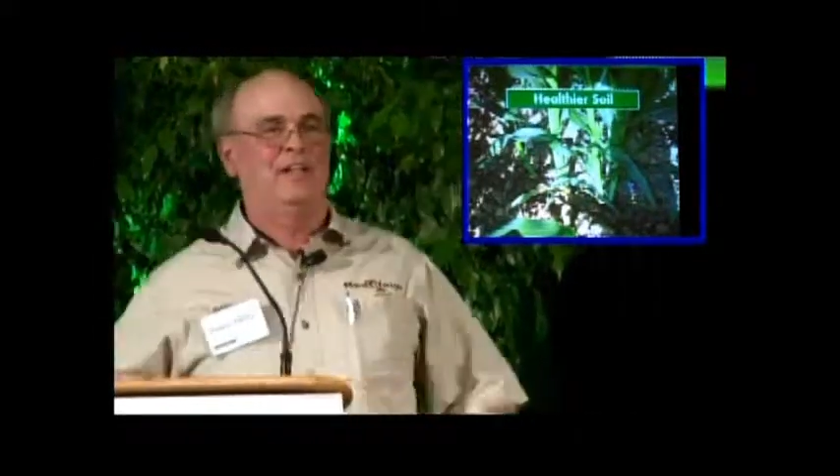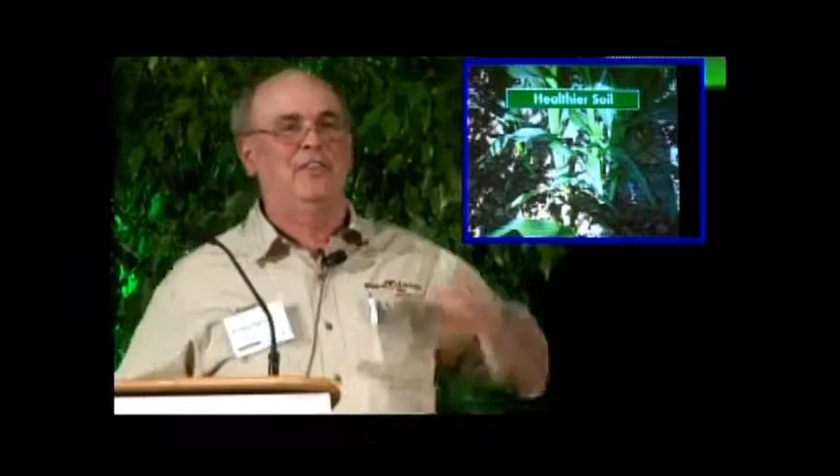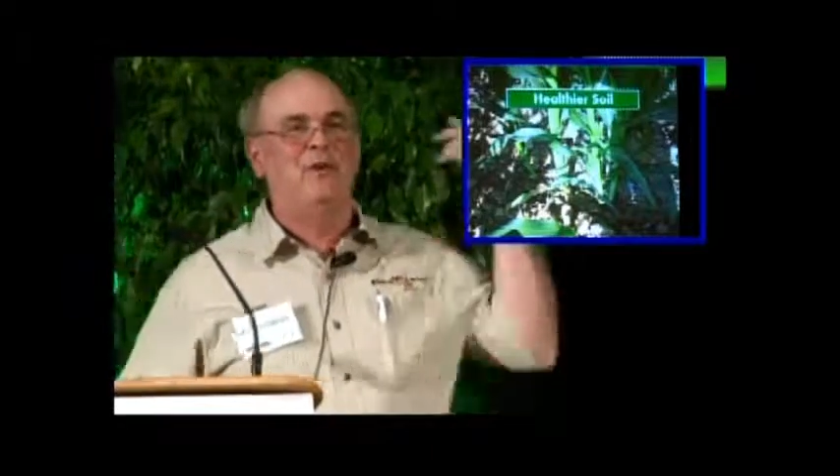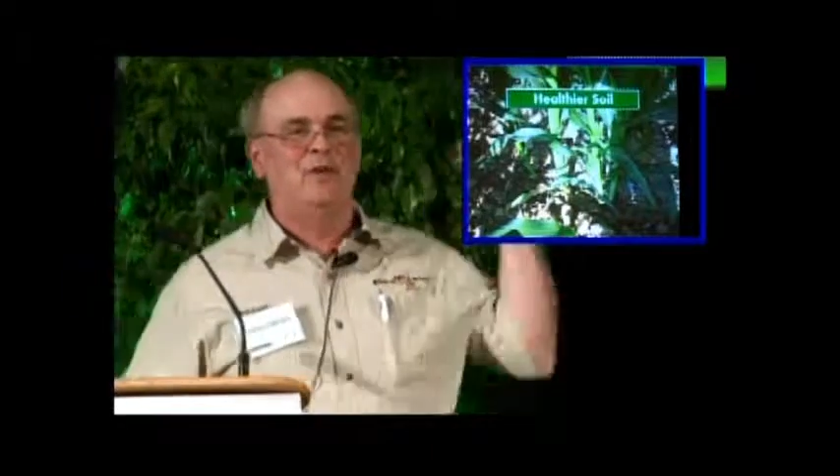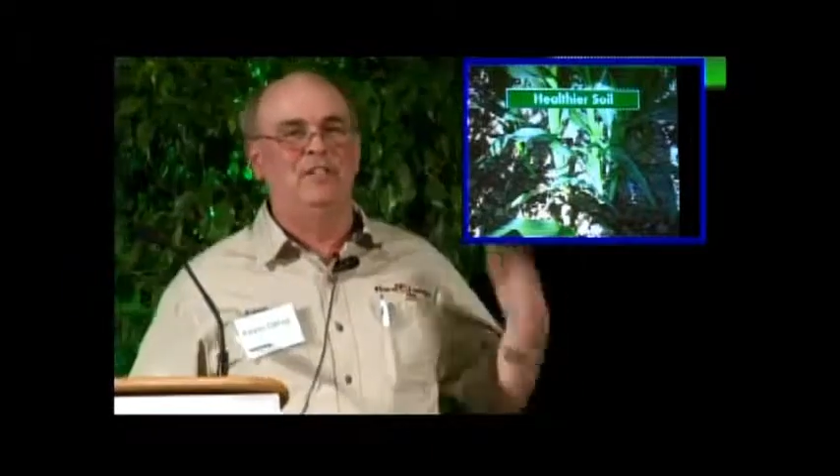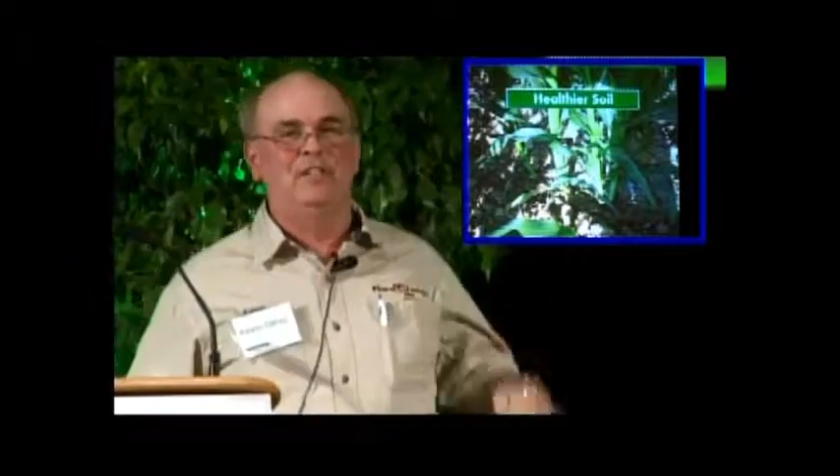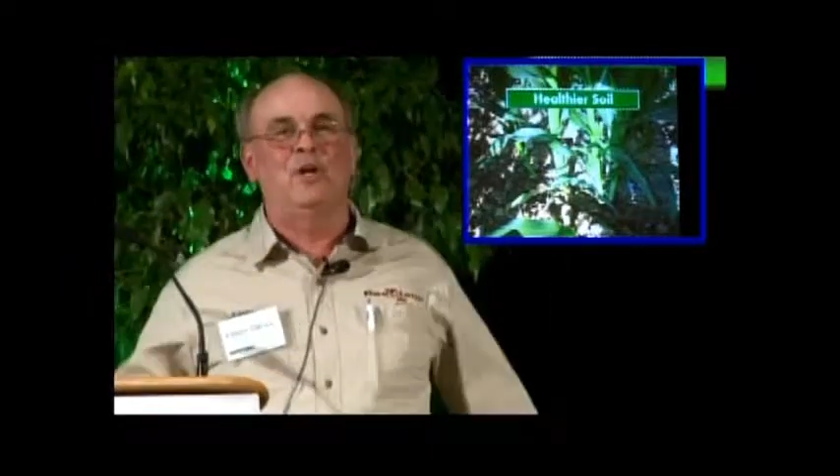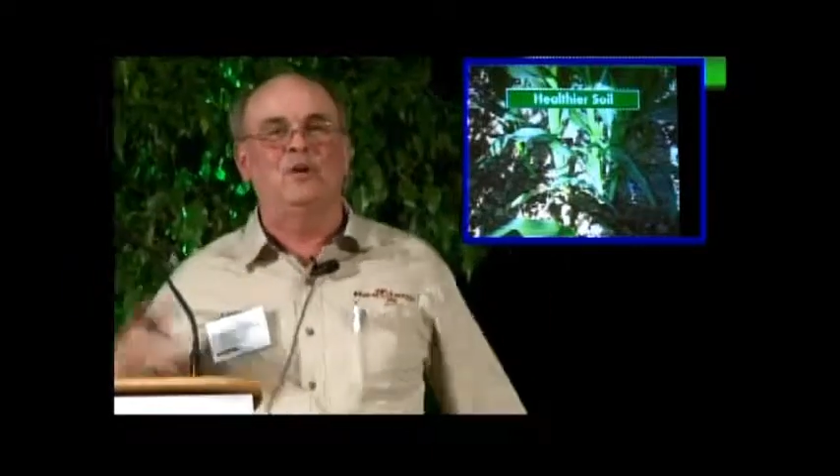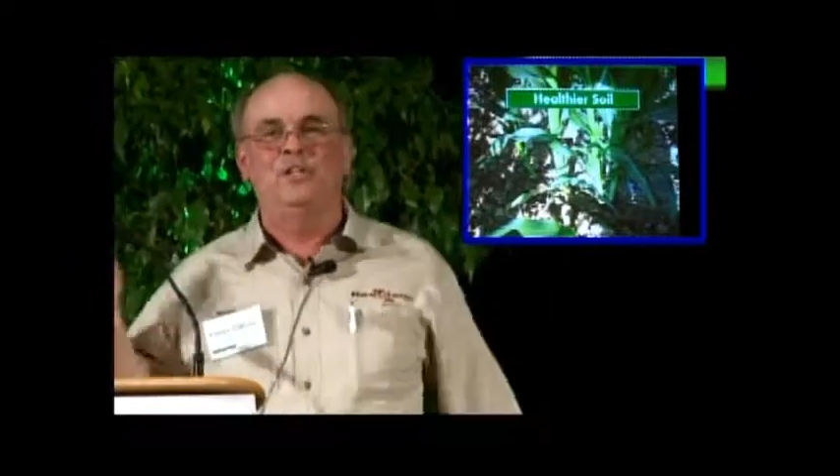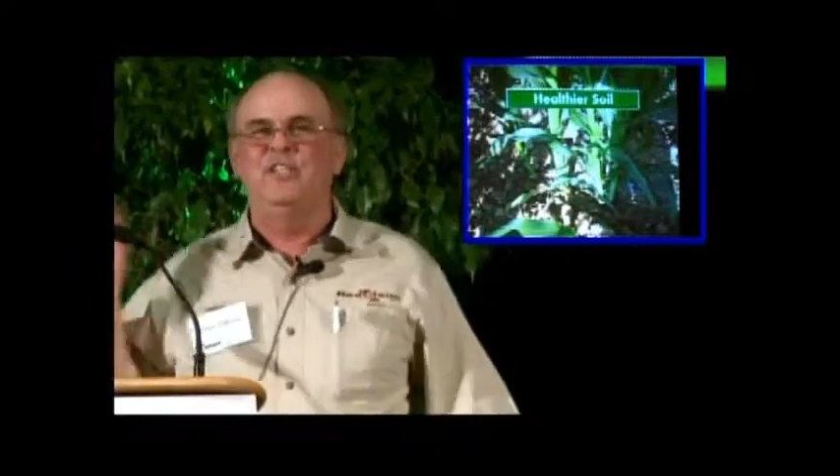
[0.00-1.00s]
you throw it over your
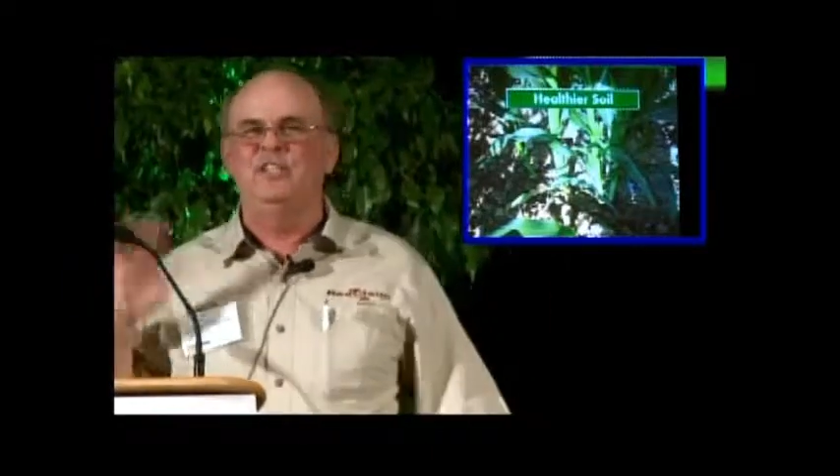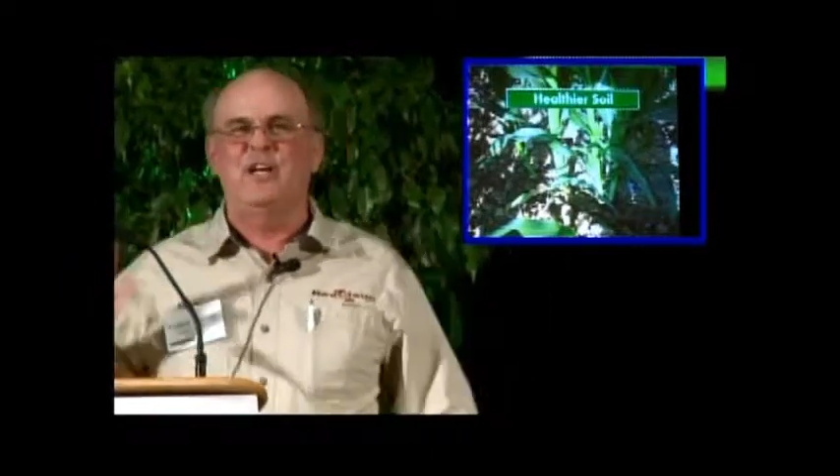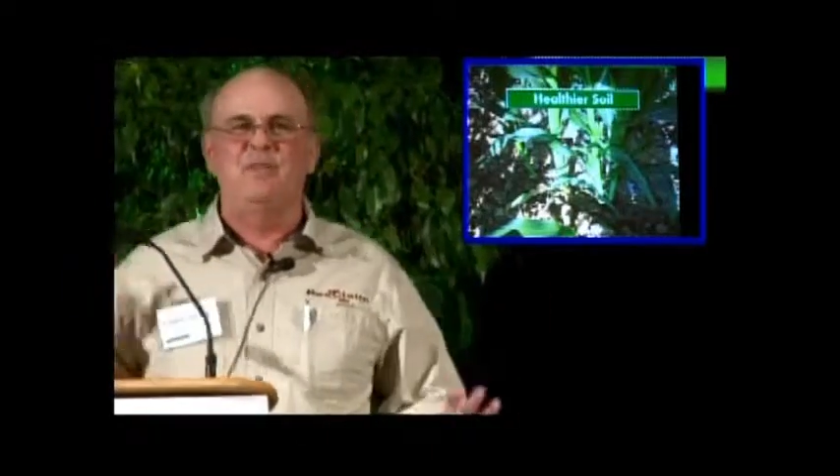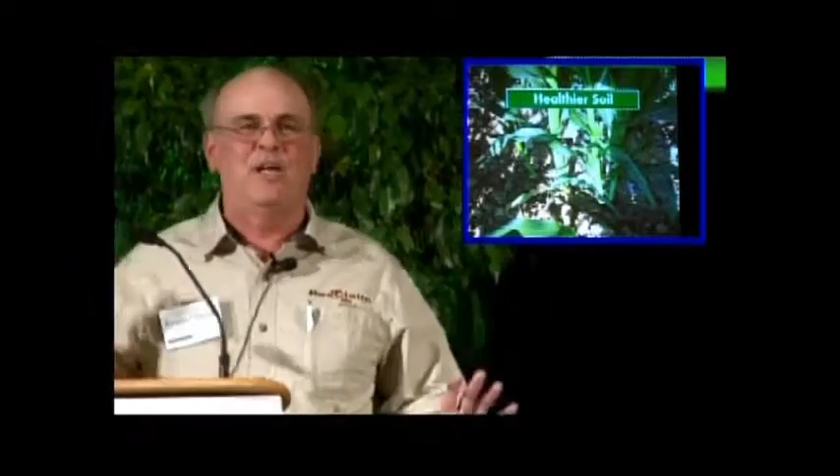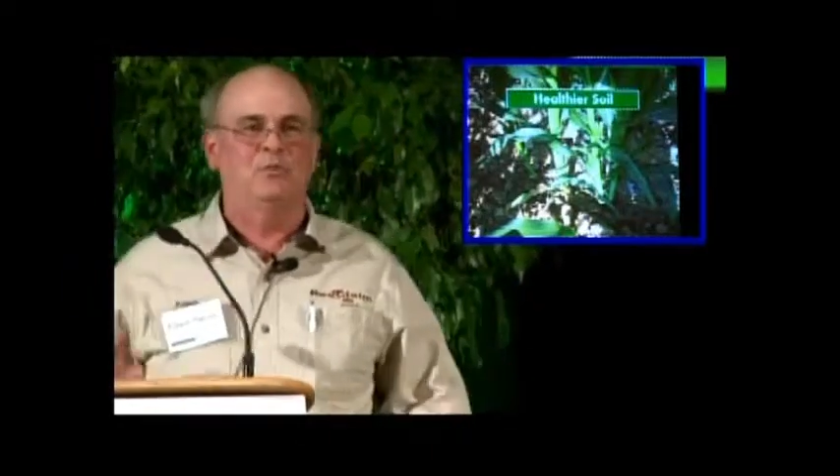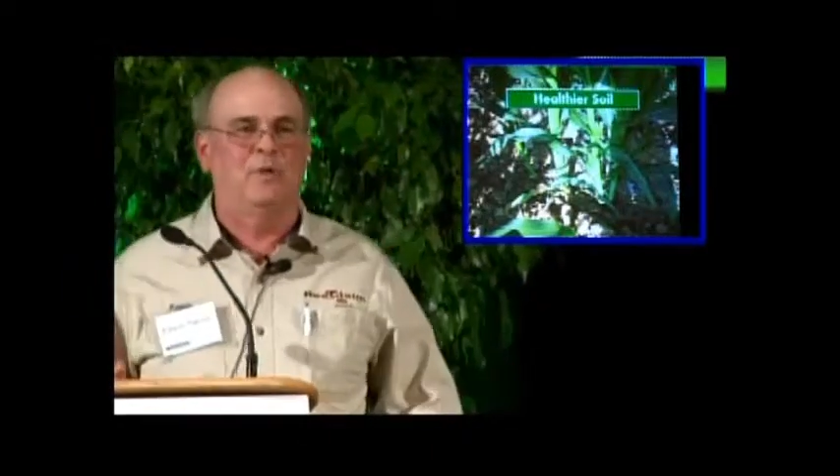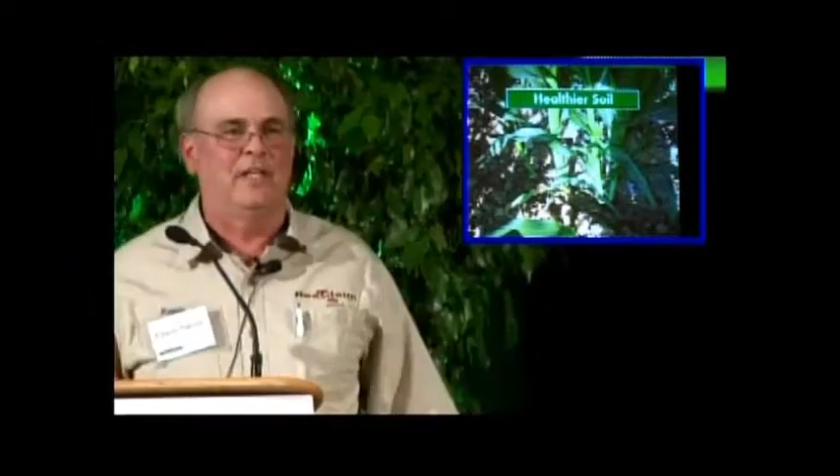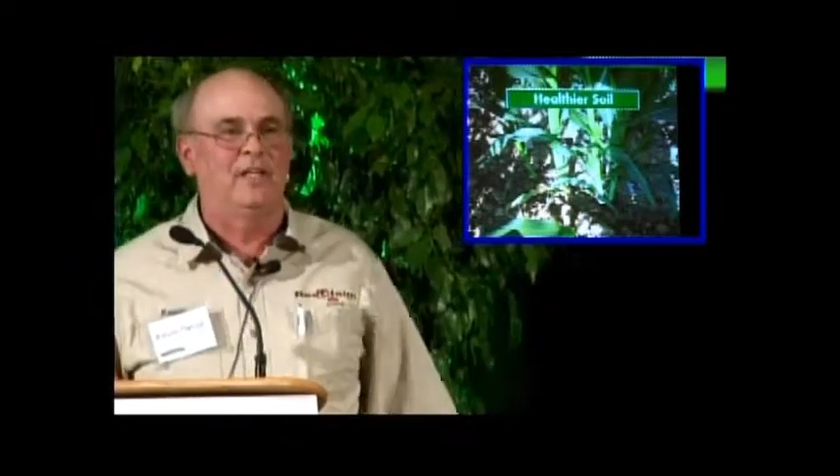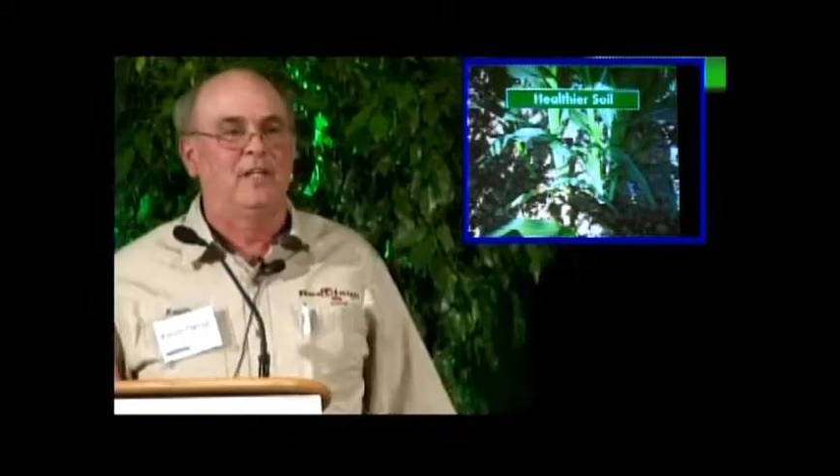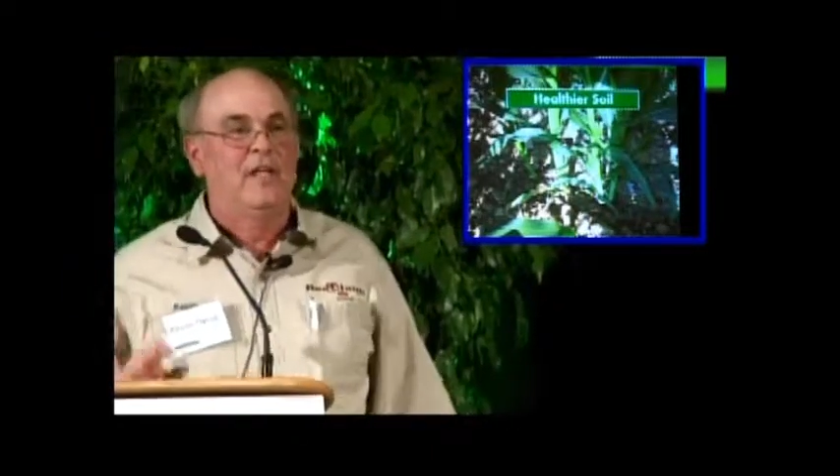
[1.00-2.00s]
shoulder, you do something else with it.